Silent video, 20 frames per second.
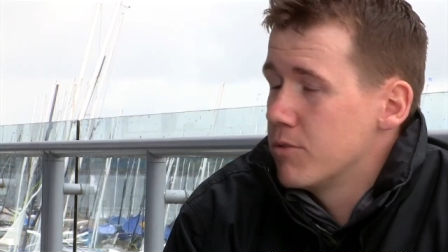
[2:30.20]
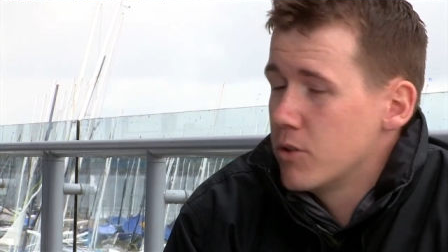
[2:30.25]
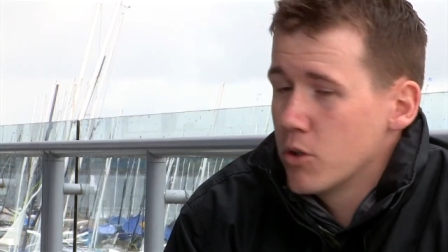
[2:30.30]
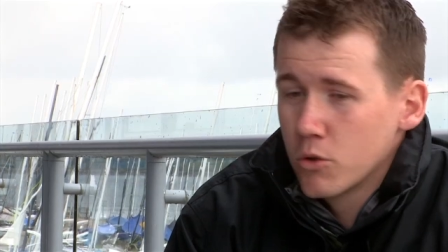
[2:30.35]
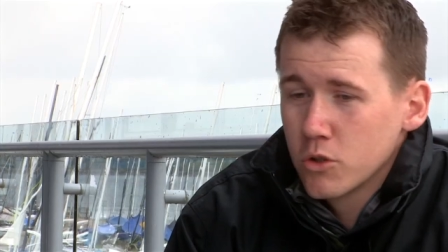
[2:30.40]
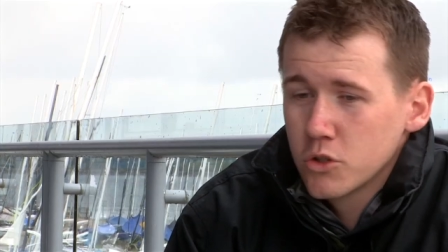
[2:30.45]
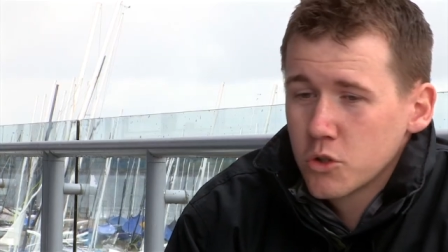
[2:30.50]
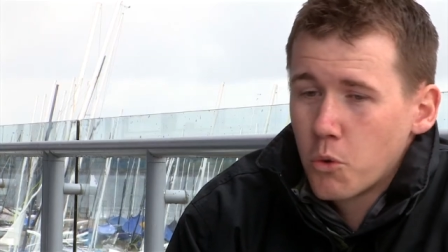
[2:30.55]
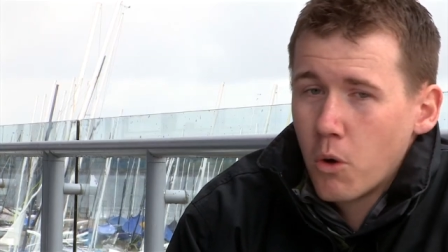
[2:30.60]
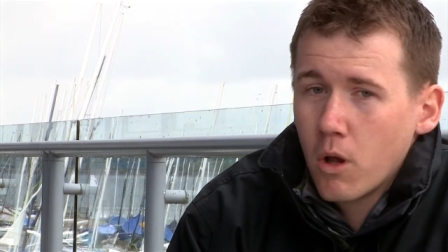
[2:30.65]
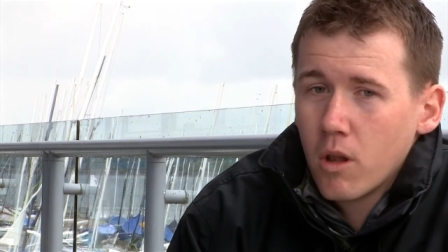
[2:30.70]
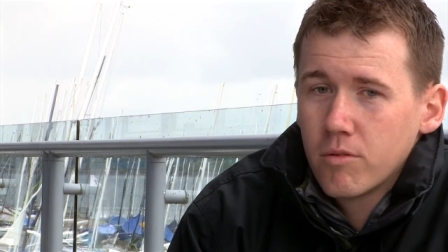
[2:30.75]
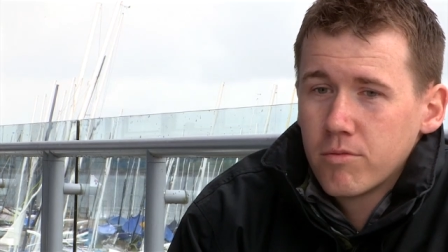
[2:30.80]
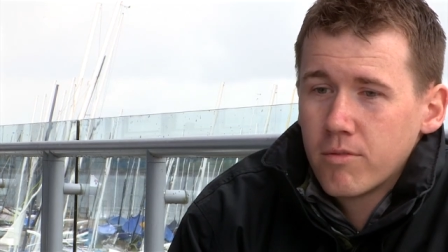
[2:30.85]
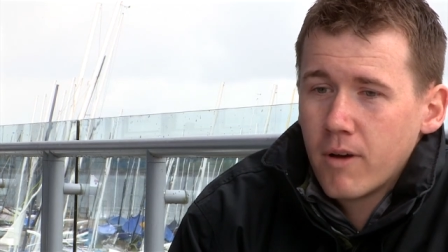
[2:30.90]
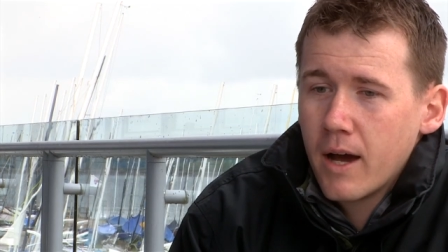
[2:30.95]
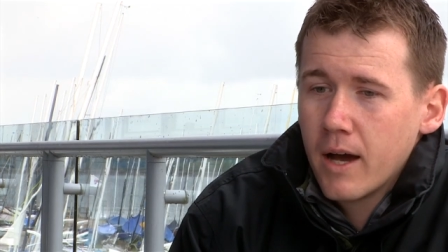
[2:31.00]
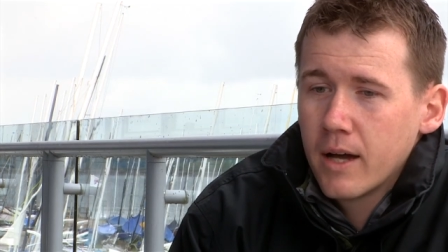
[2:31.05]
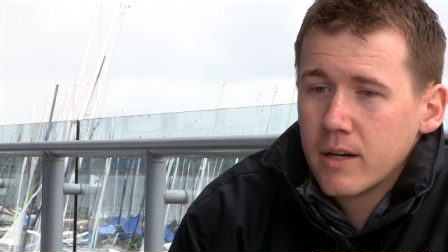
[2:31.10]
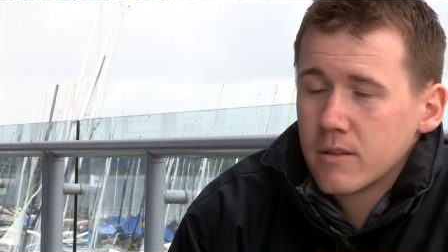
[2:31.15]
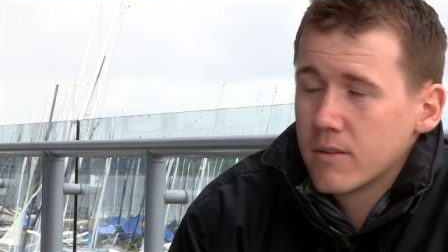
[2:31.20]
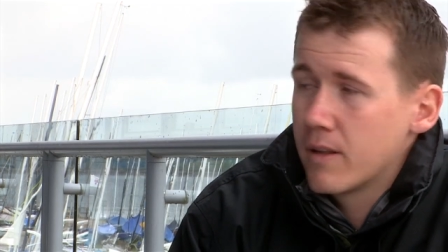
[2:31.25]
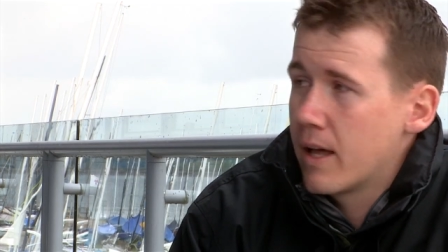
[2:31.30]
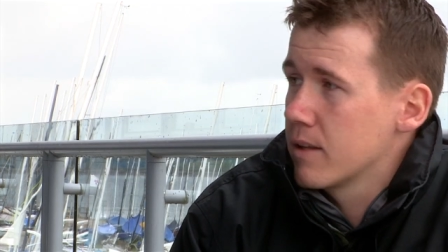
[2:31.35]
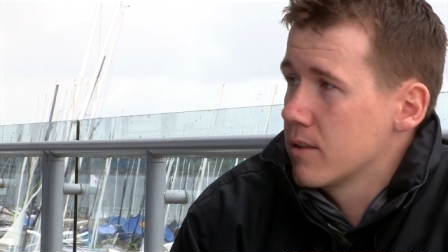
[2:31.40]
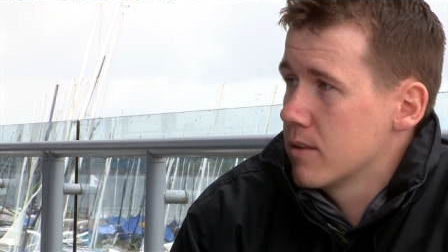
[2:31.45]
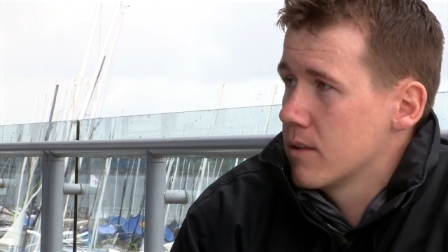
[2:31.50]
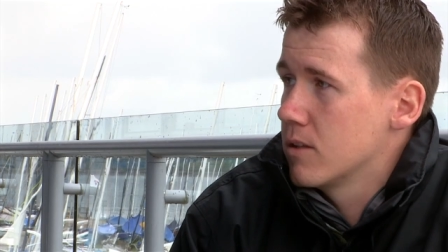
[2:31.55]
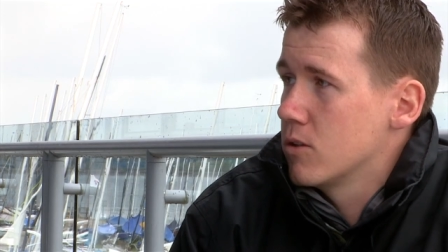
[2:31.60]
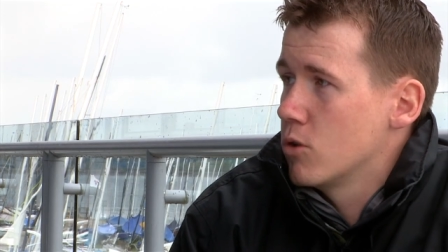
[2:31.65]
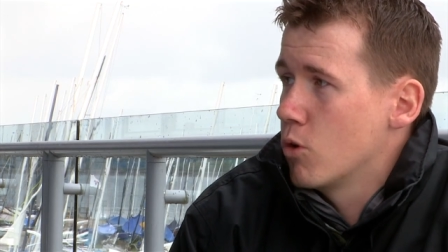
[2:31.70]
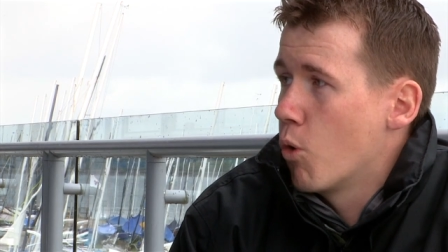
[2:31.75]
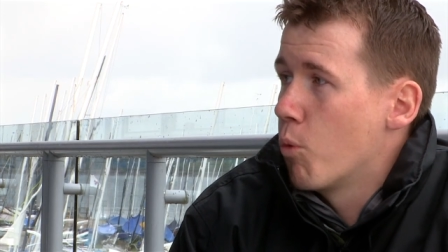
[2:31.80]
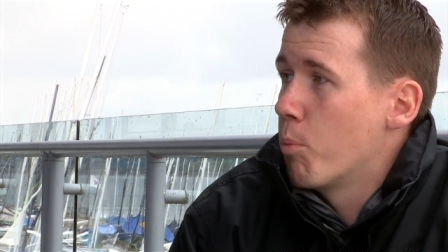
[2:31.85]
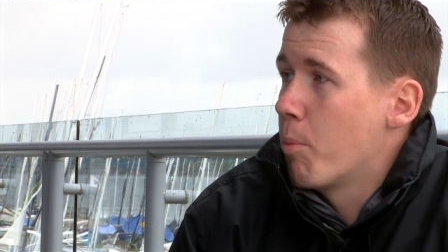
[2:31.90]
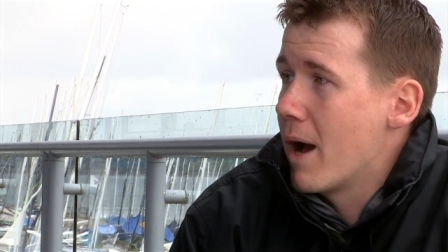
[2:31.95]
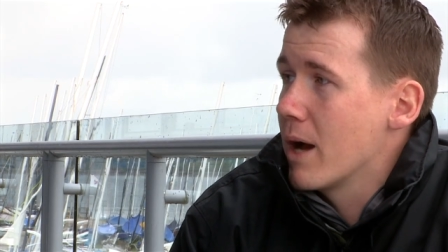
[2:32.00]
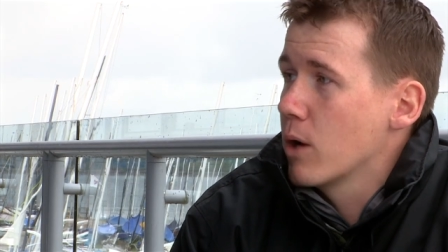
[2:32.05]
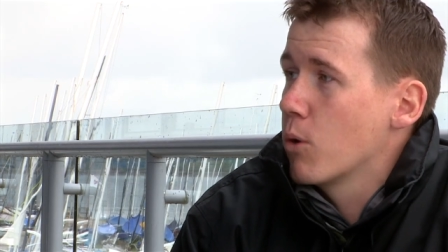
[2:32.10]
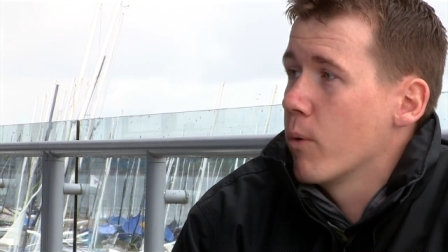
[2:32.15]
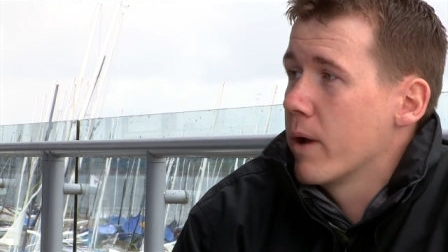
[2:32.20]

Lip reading: if you're disqualified, that your bag